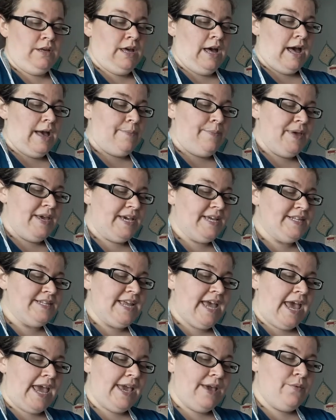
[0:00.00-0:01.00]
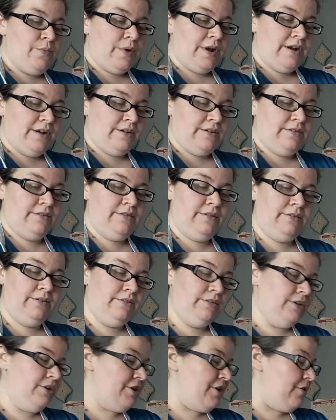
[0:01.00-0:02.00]
I pick a day where,
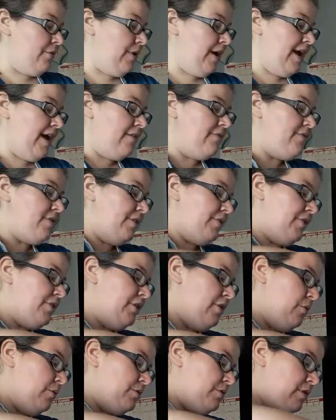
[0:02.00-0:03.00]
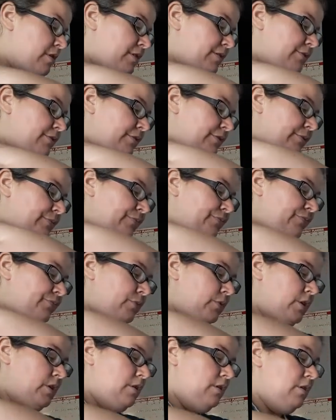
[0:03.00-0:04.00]
you know, I have nothing going on, or
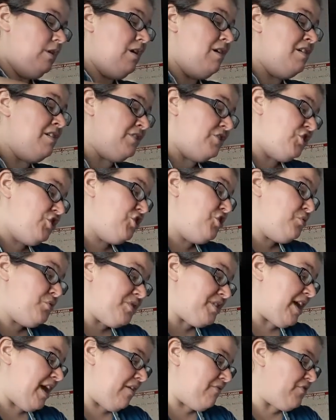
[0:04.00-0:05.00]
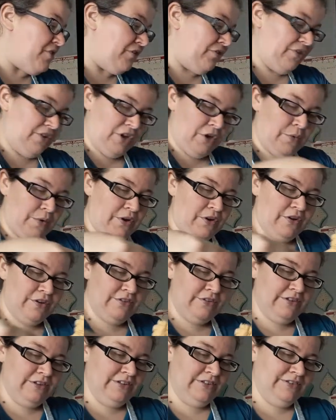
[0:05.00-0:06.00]
choose to have nothing going on,
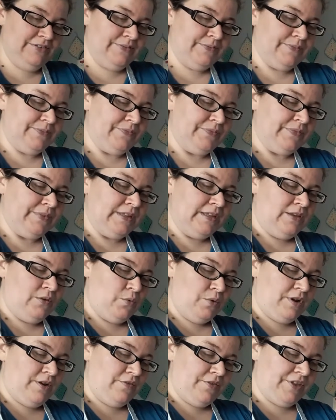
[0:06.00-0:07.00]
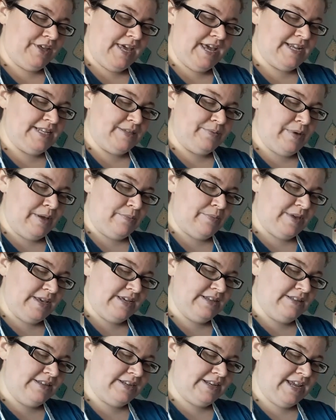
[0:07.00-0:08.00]
whatever the case may
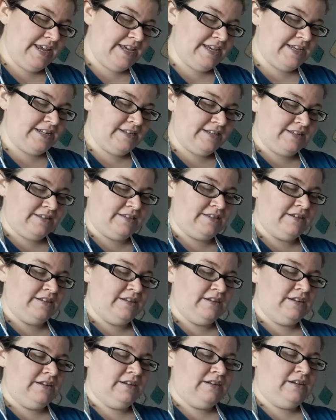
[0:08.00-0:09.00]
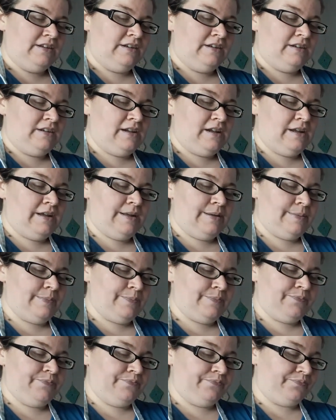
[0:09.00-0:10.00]
be. Today is
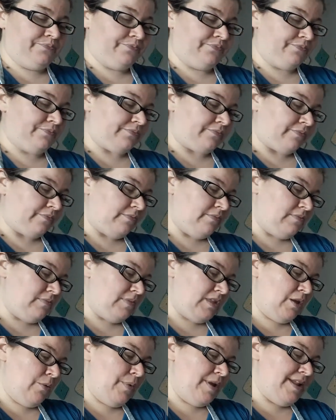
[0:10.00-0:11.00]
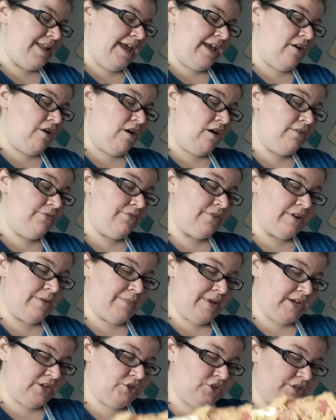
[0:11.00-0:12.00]
my day off, and I'm
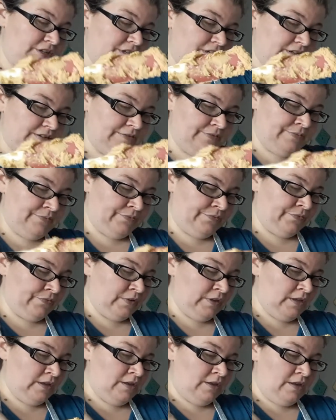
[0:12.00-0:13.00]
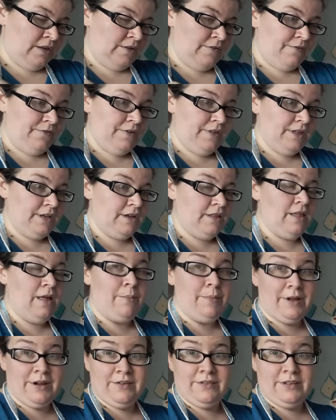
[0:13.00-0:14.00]
actually feeling a lot
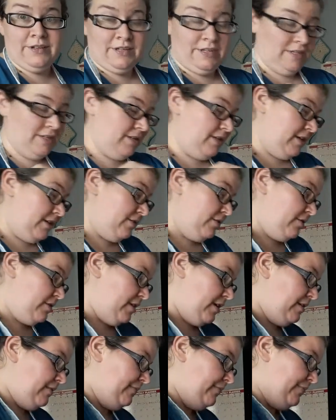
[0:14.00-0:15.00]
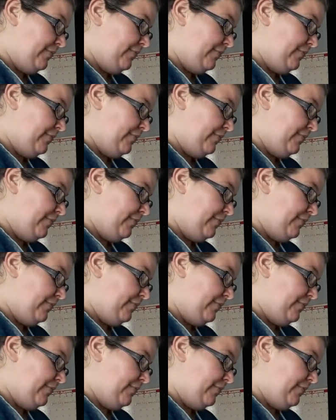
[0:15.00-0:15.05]
better than I did yesterday.